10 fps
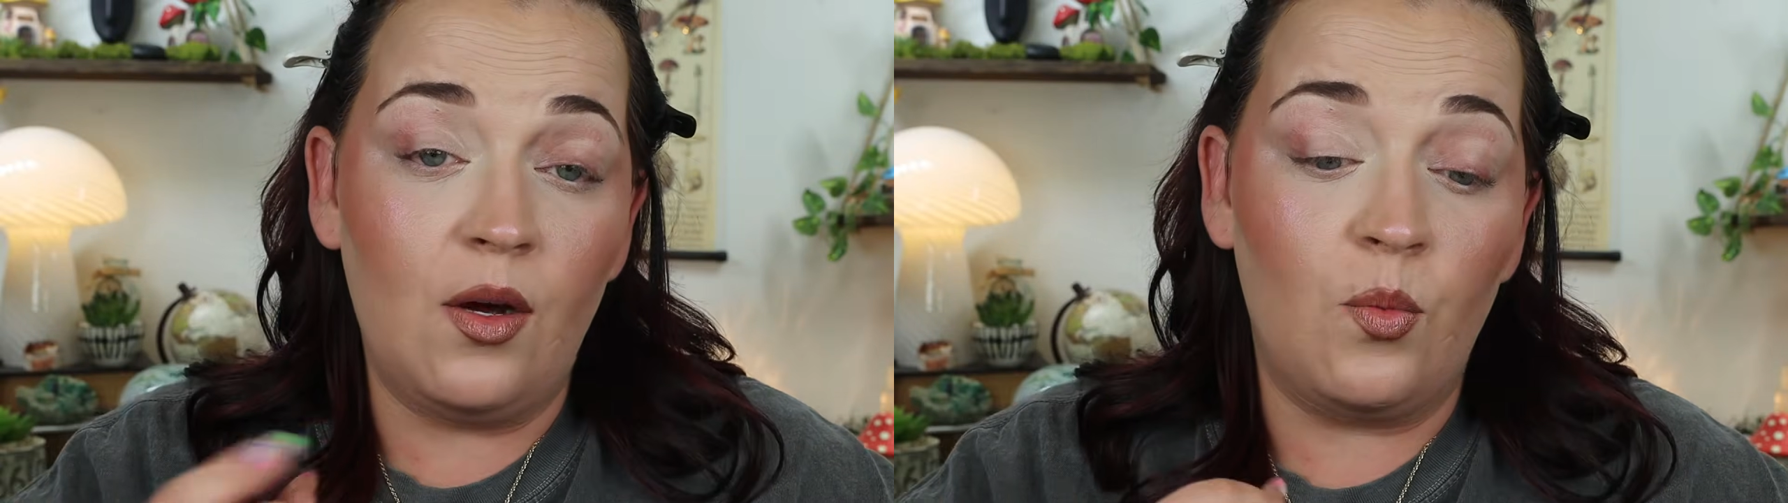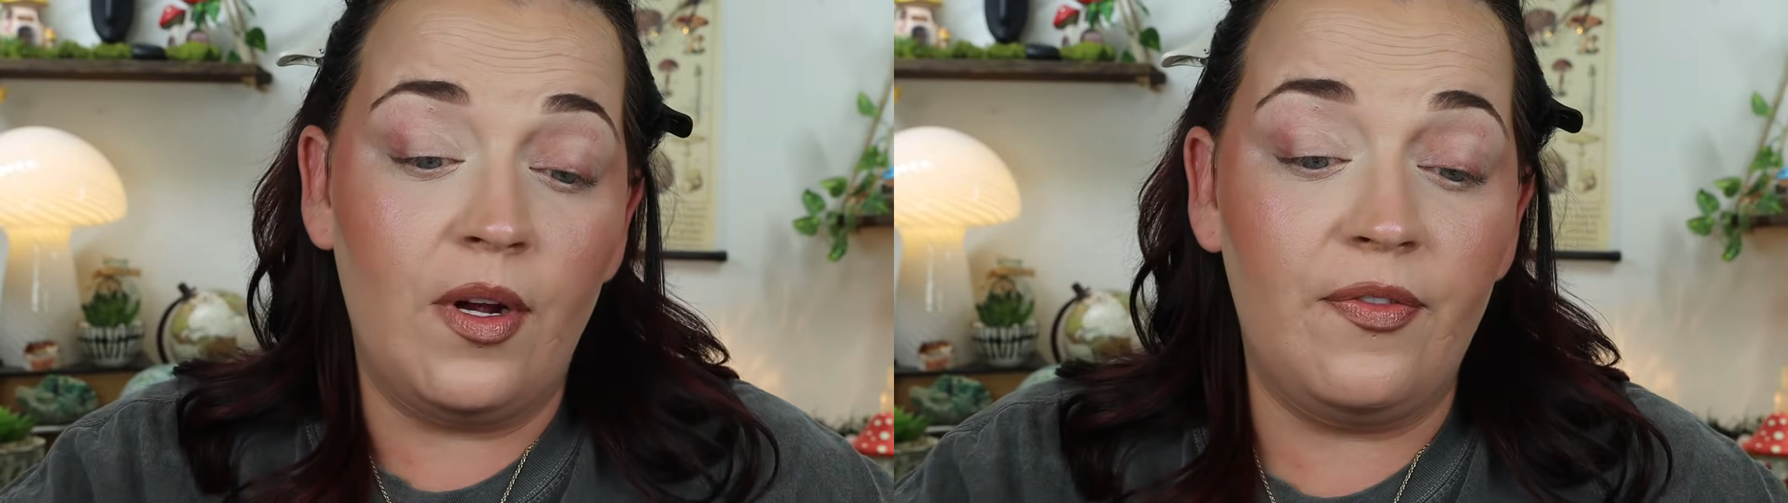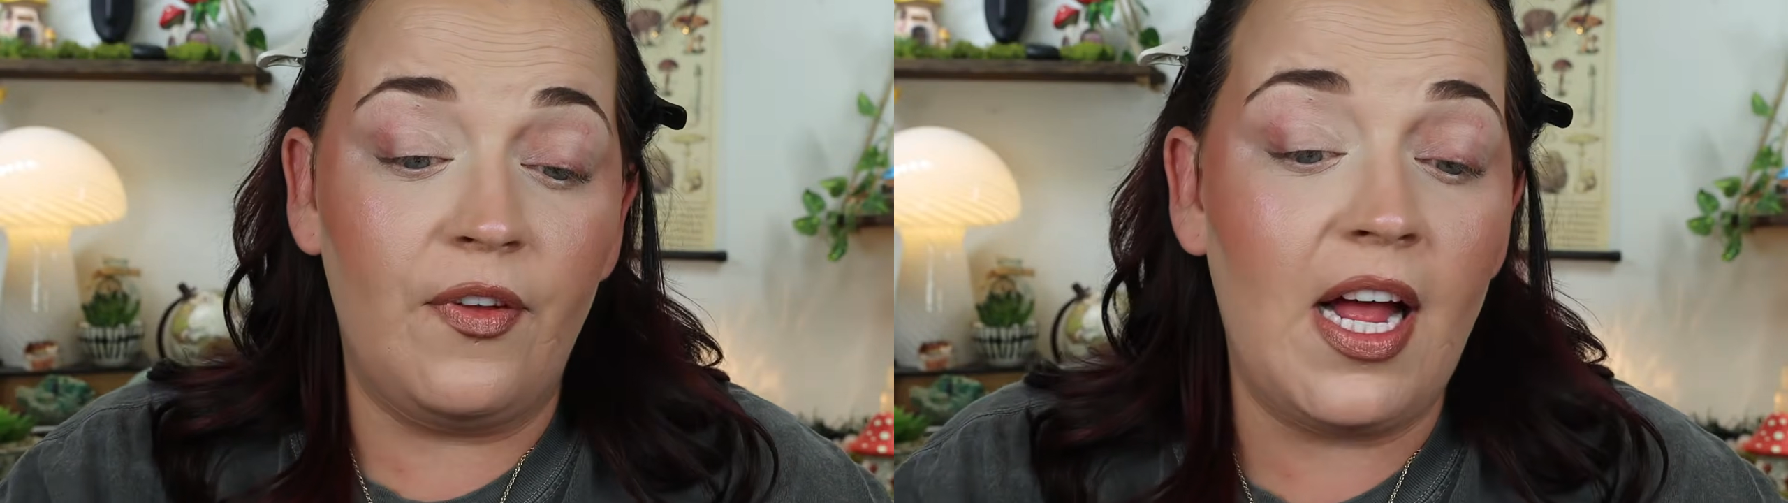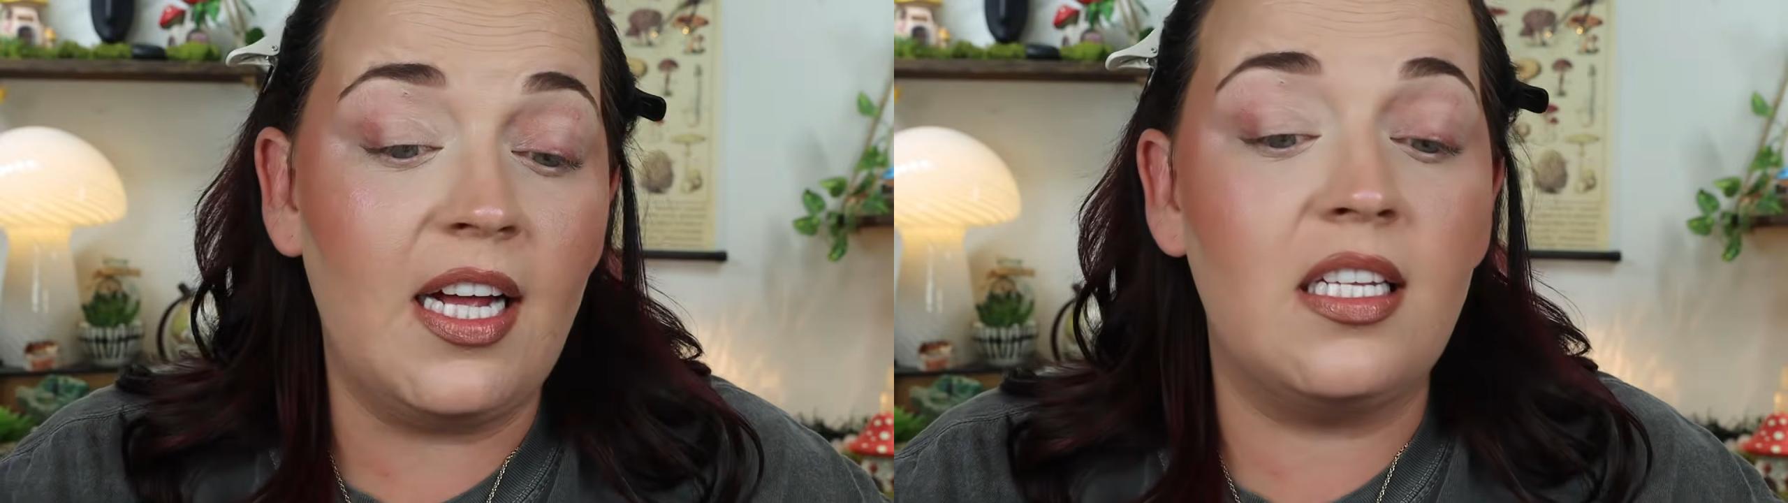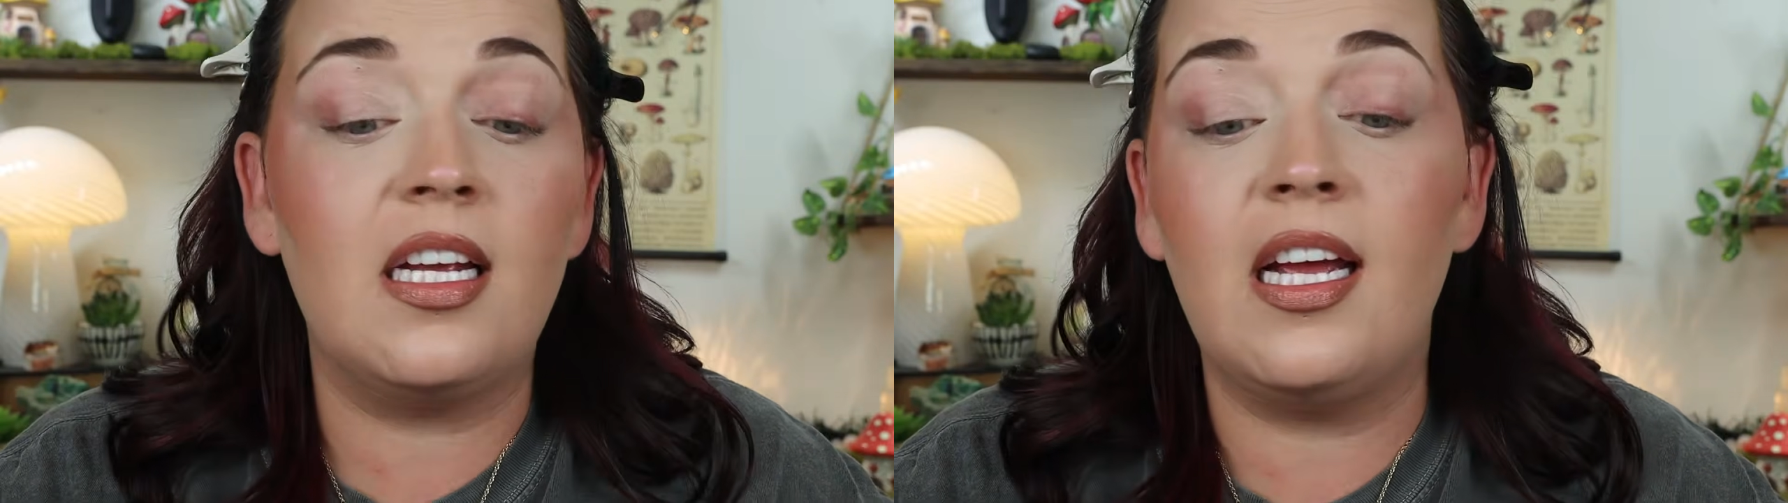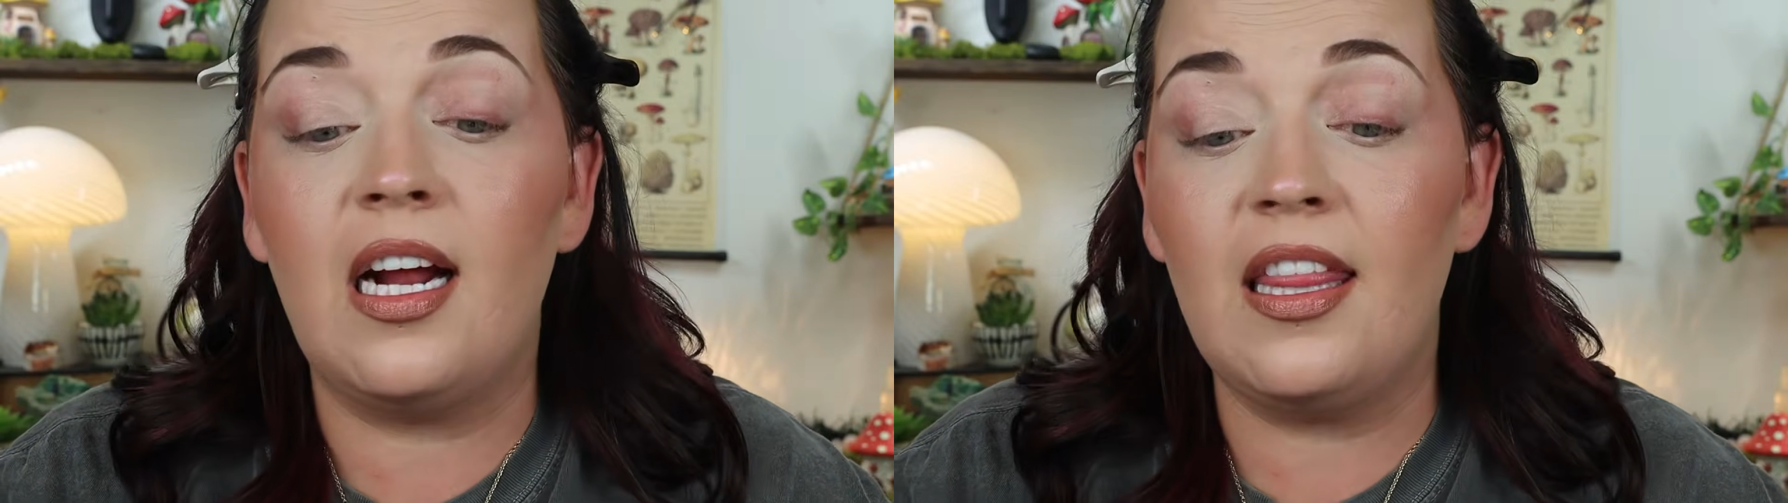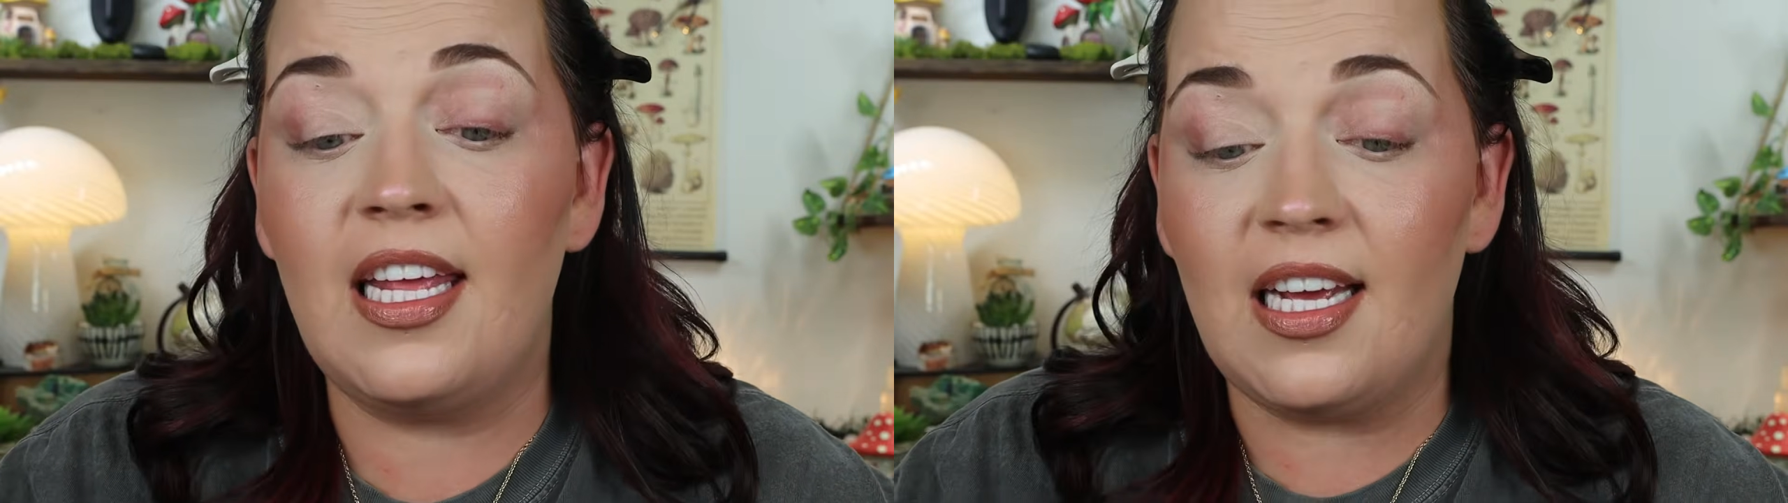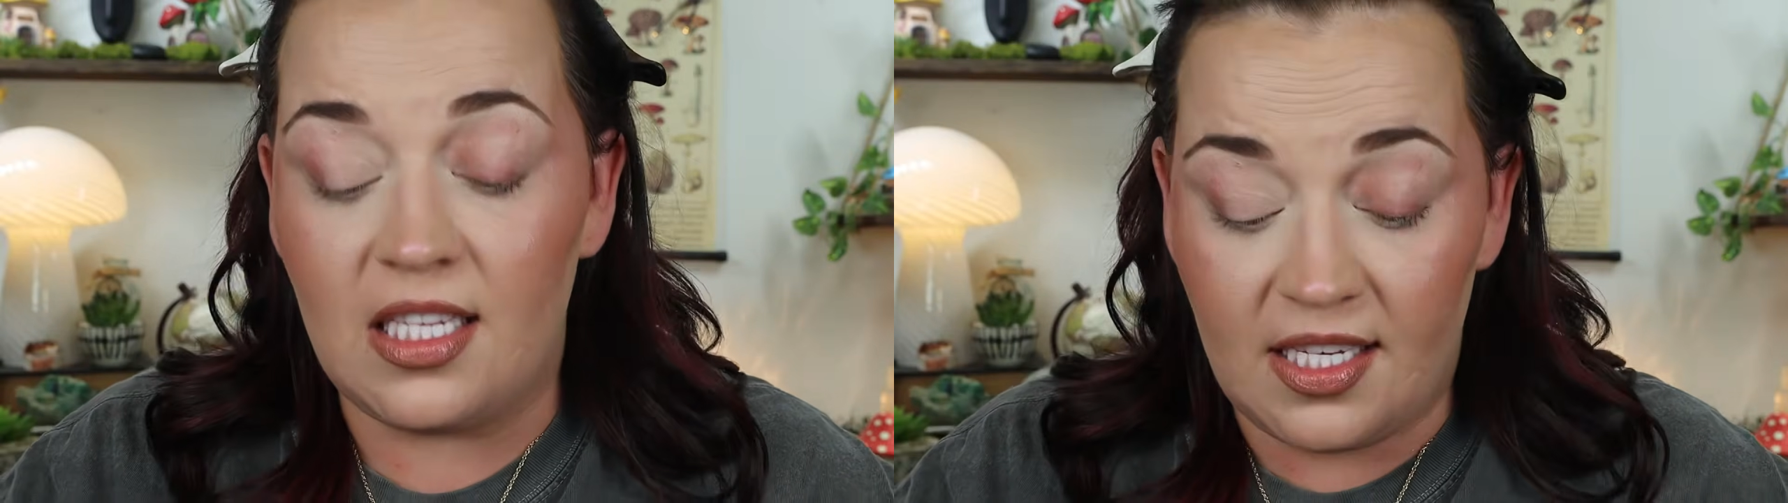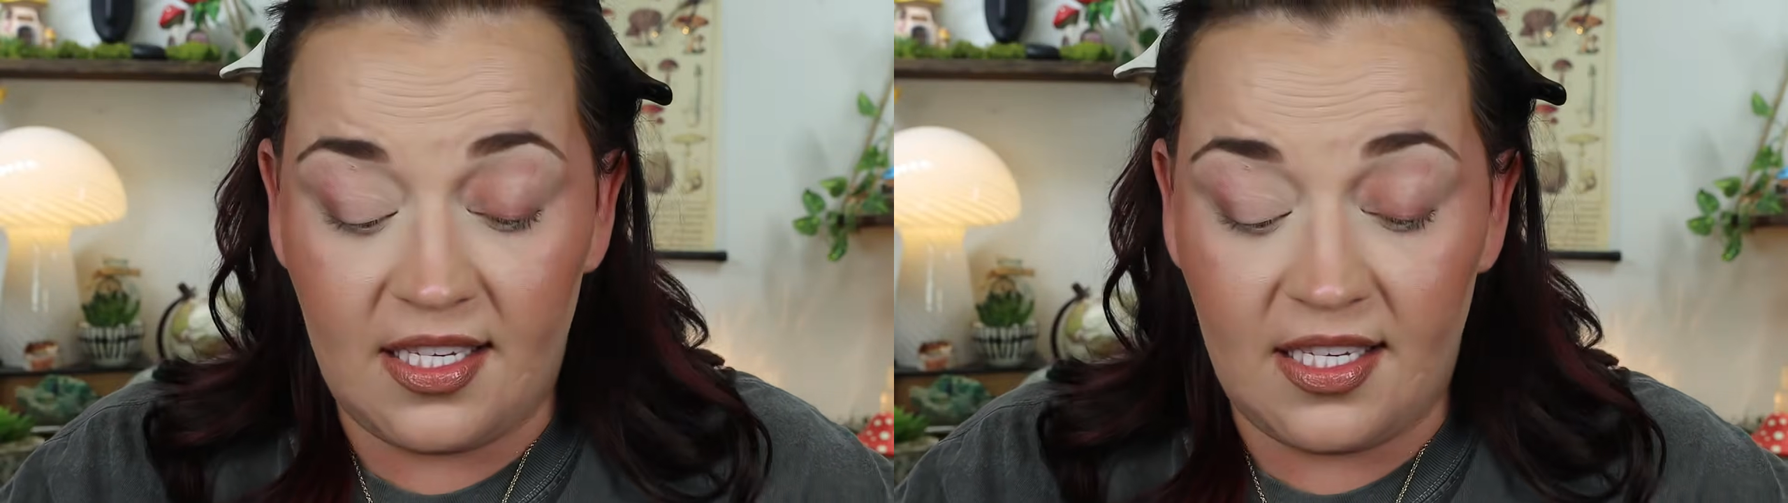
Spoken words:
reflect, and I think it's